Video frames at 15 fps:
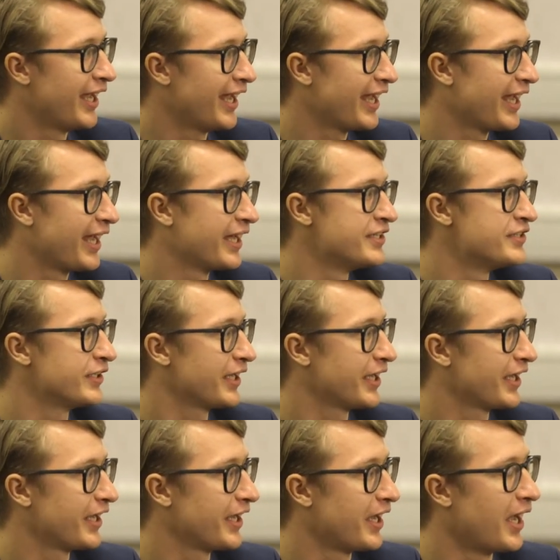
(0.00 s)
and
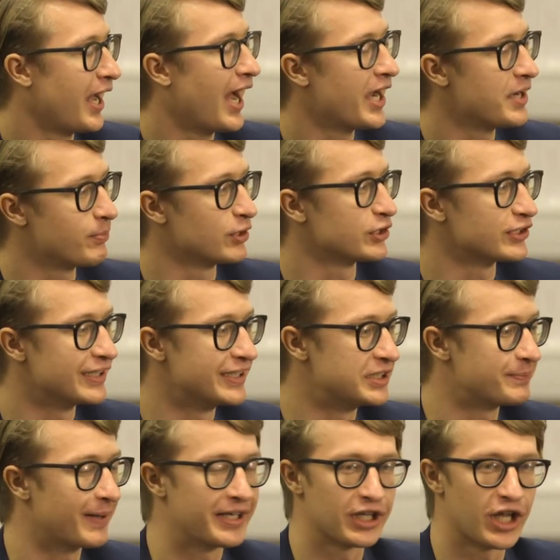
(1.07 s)
uh, i personally
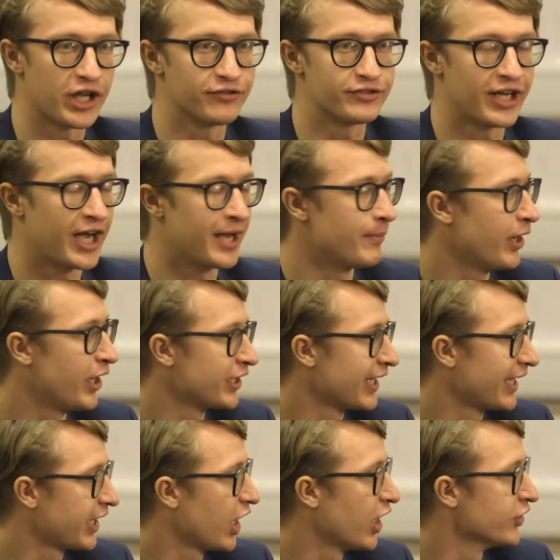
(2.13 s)
spend a lot of time on
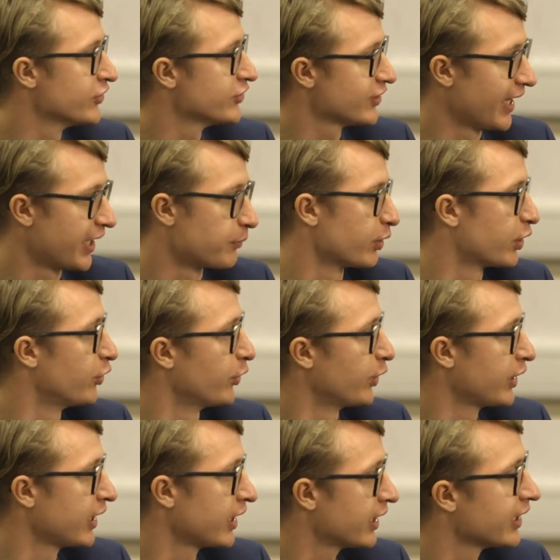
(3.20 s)
like us like
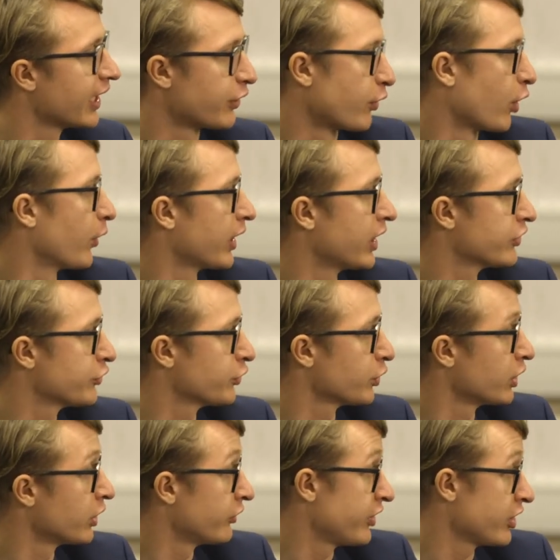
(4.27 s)
recruiting and like growing in this
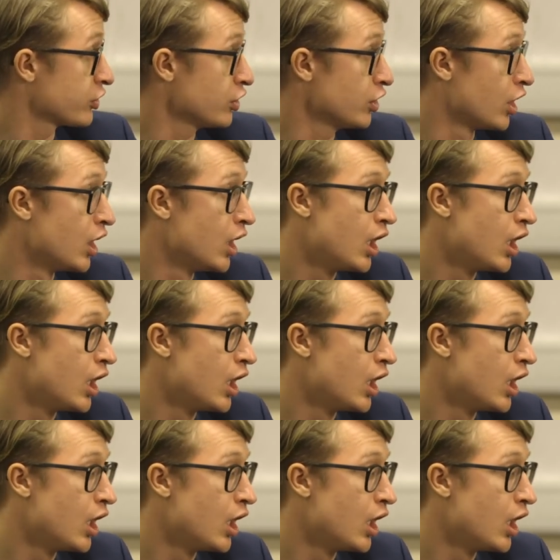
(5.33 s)
organization